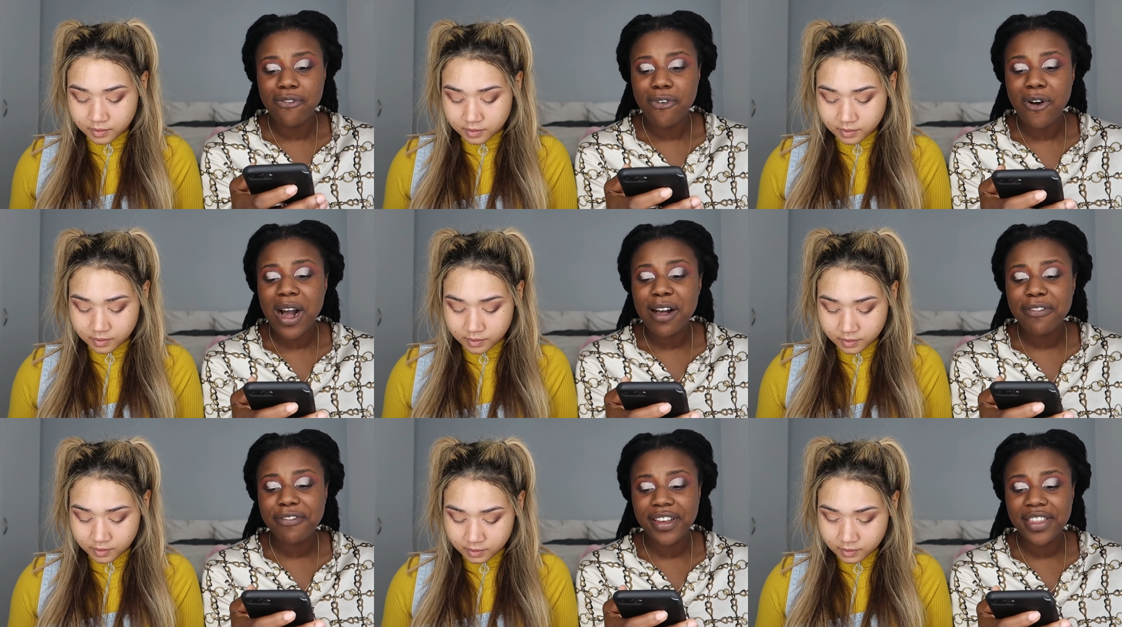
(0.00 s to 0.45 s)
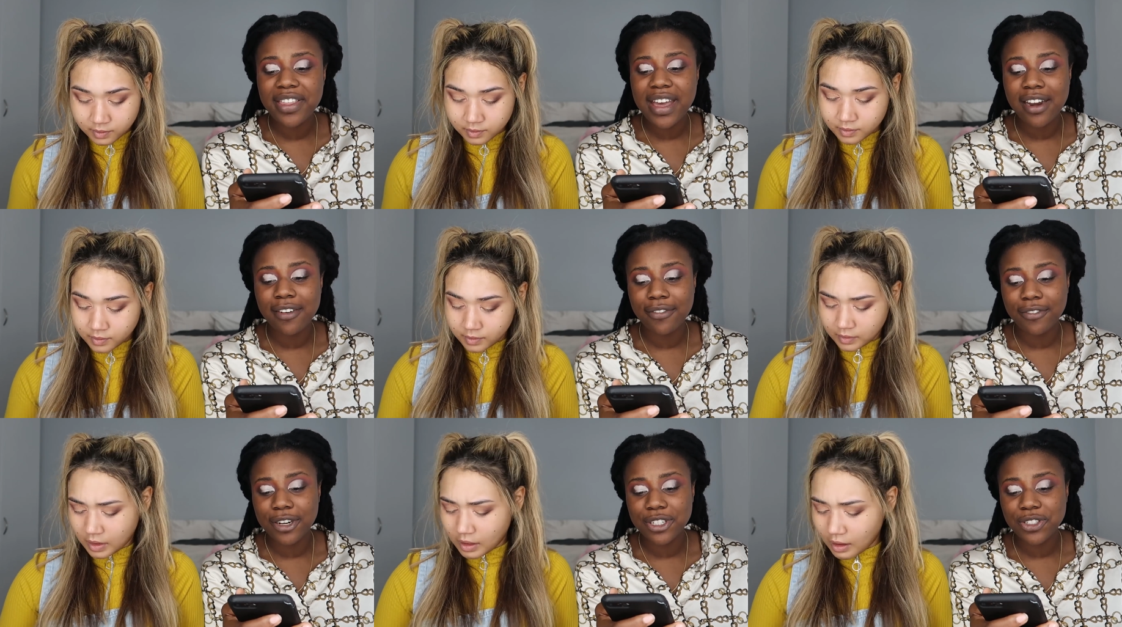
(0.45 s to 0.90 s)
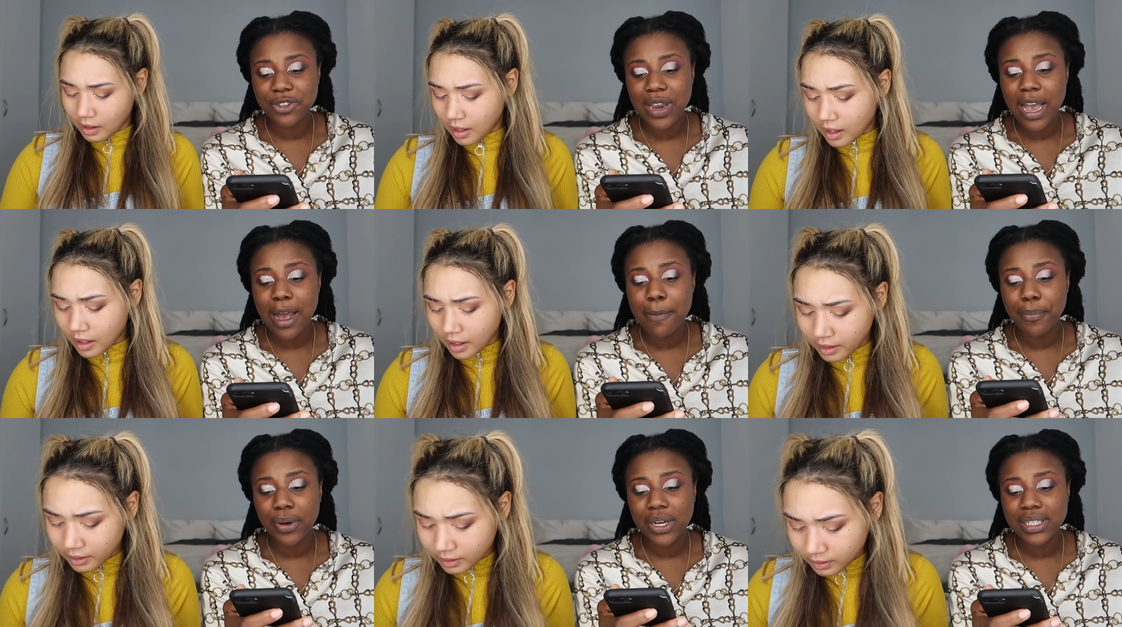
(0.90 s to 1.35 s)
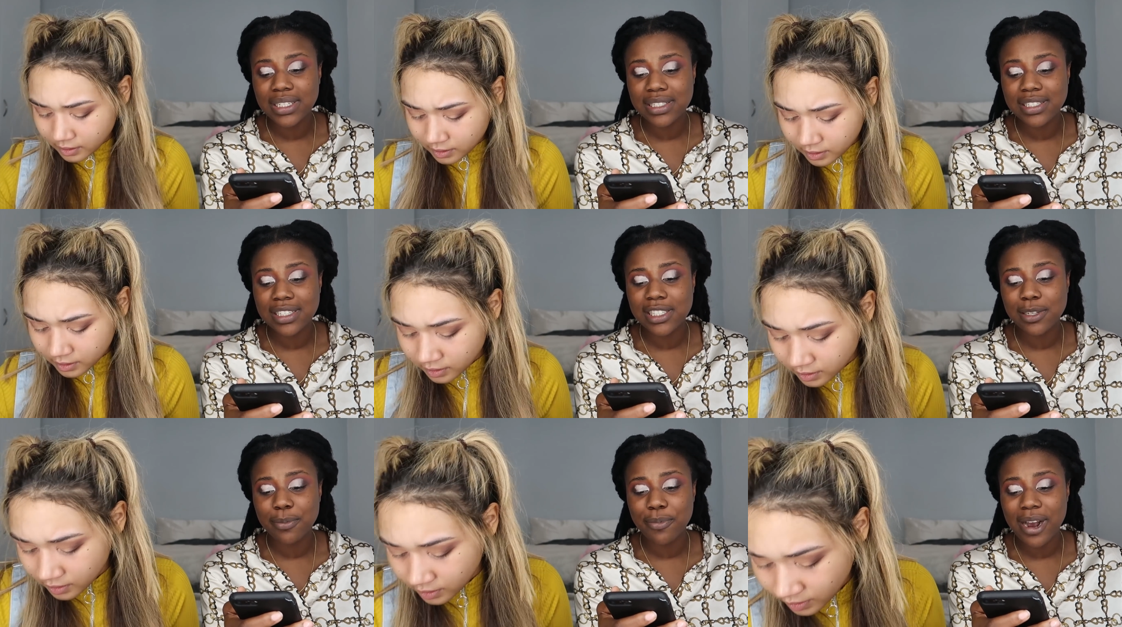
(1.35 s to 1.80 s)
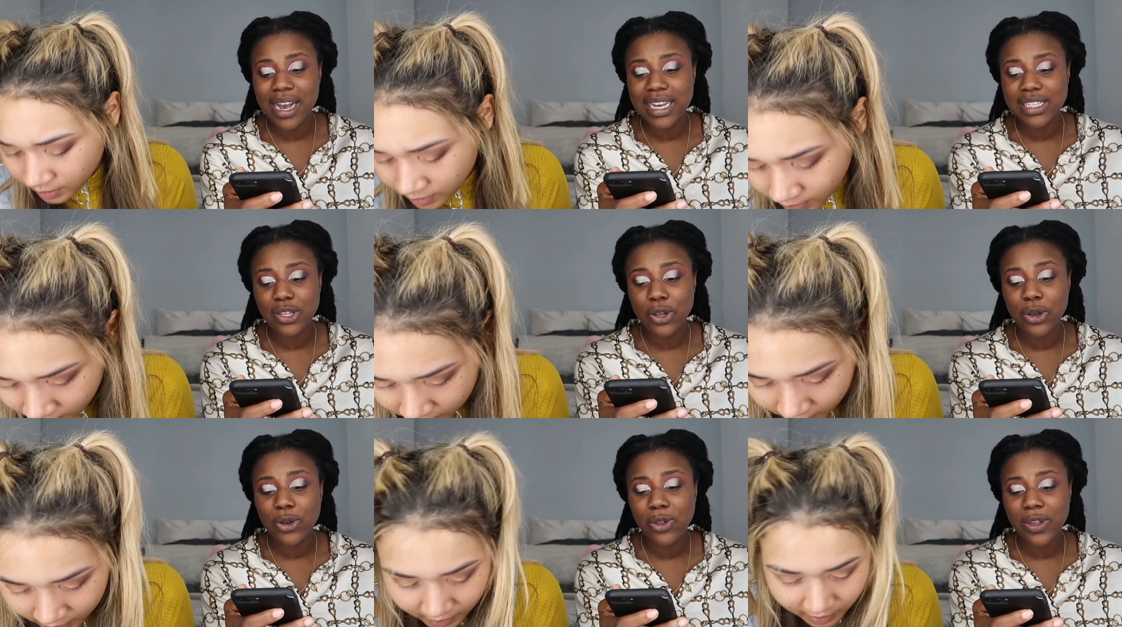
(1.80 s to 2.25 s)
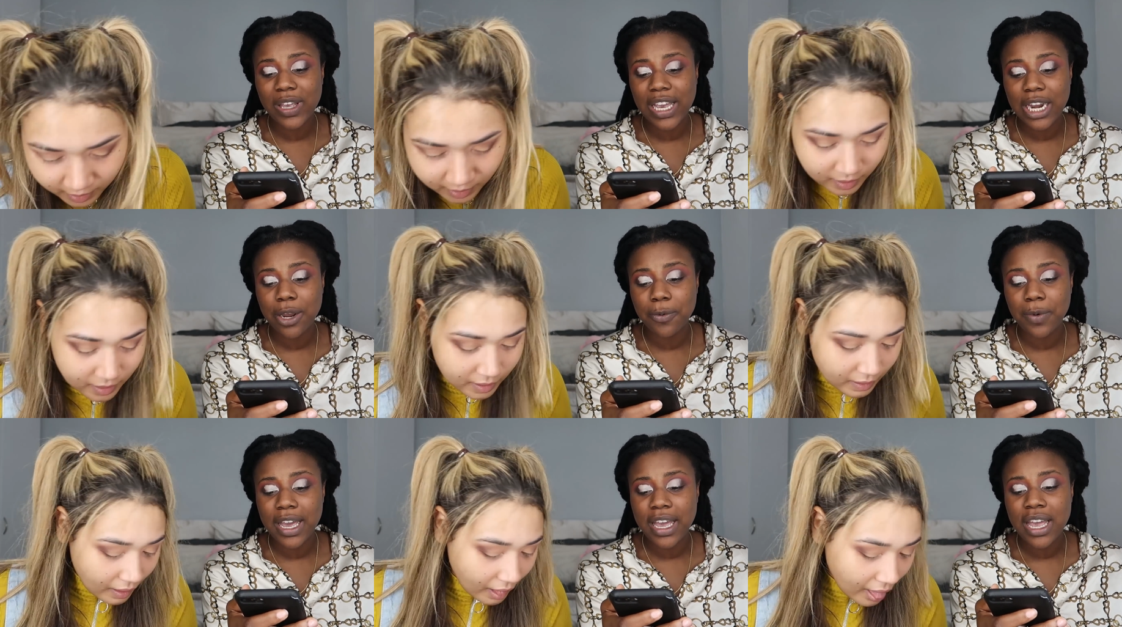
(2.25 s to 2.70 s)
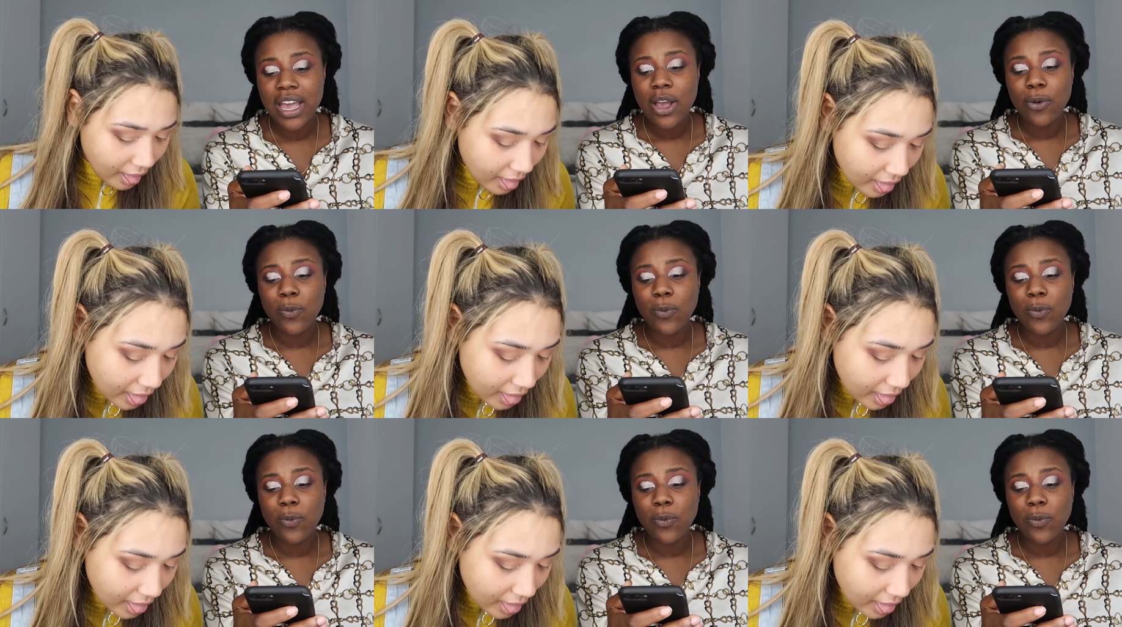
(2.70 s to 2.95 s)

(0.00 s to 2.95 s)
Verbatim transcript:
Speaker 1: For our fifth anniversary, I booked us a surprise local getaway.